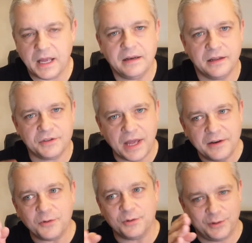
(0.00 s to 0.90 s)
it's
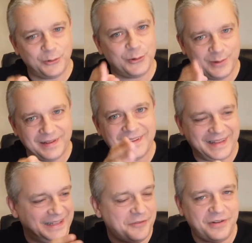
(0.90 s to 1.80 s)
kind of got
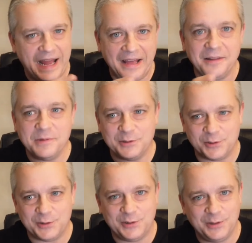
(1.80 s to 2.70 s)
different
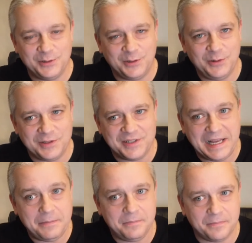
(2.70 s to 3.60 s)
elements to the
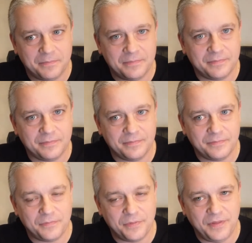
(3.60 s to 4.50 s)
same
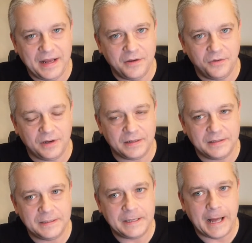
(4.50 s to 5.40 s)
thing on
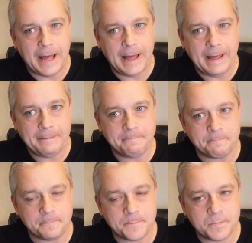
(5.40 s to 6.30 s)

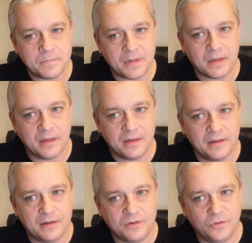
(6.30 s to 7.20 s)
it.
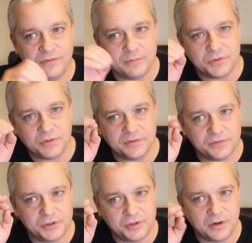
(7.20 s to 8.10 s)
Going from sort
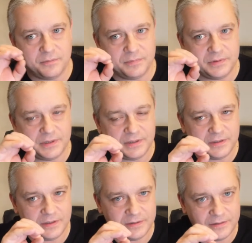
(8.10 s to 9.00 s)
of sharp
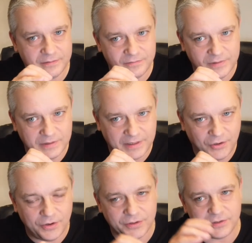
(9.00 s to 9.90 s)
to
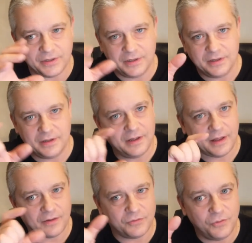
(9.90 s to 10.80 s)
cooked,
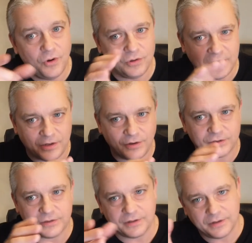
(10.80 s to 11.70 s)
raw to
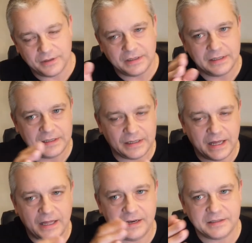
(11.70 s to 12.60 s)
cooked,
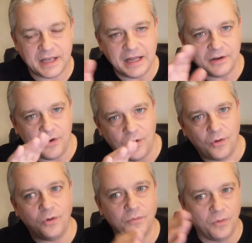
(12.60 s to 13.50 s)
and it's kind of got
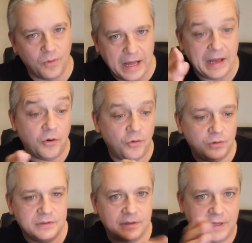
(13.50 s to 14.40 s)
it
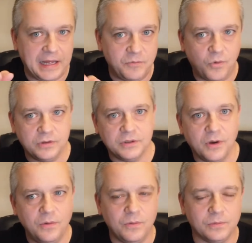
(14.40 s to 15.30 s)
all in one
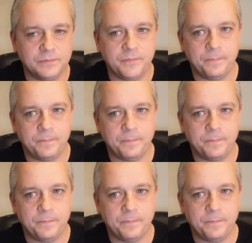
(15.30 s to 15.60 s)
go.